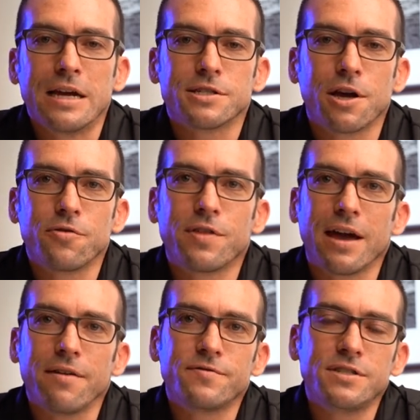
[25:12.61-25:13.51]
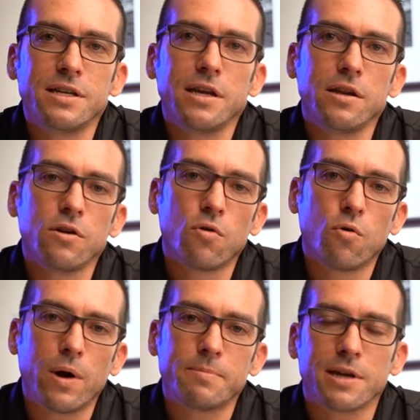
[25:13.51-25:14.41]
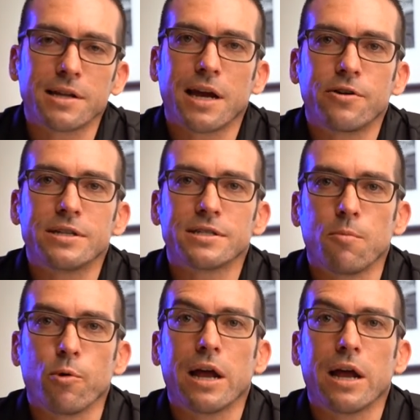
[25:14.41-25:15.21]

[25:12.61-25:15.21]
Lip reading: So they've seen your website address somewhere.